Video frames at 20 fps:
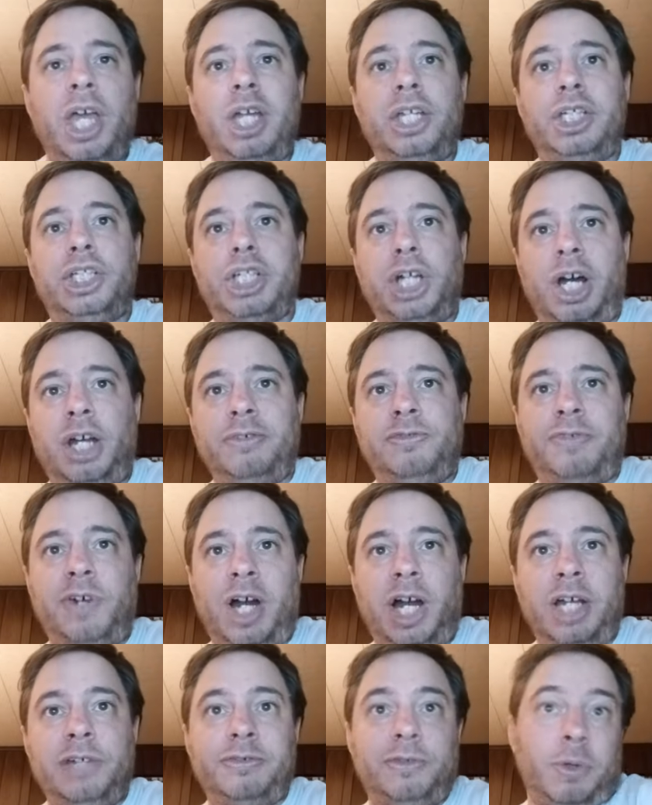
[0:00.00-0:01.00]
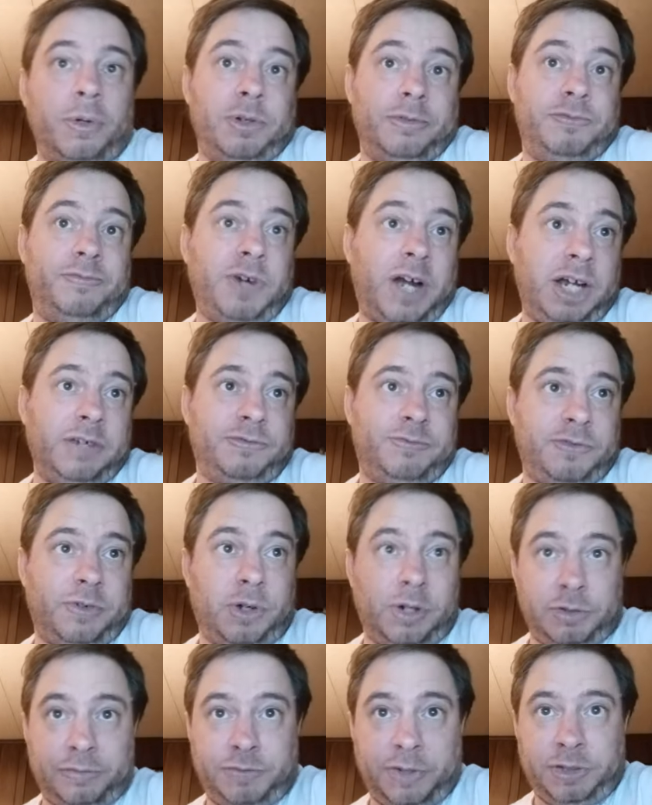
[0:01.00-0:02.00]
and John Five or Five
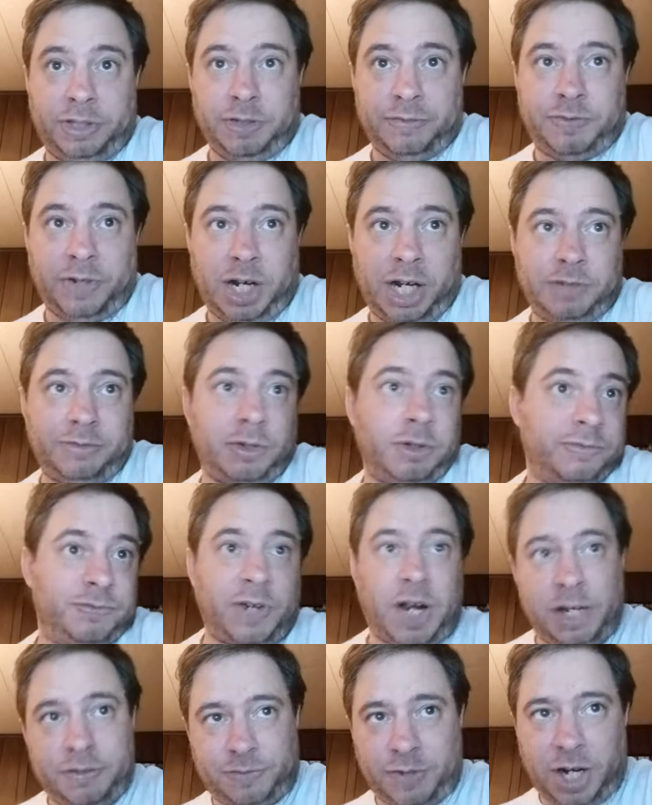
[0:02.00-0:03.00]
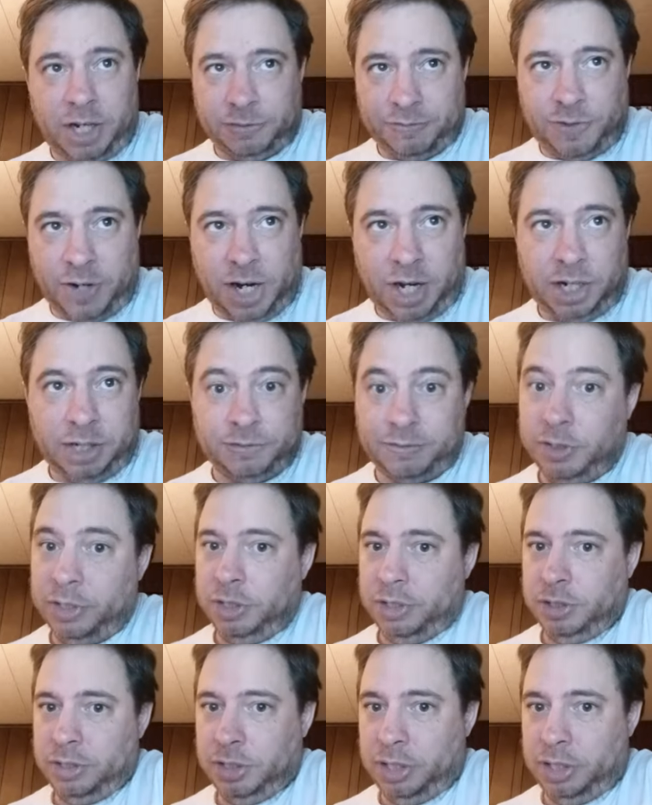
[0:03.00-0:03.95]
or uh, Fifty Five or Five Five Five,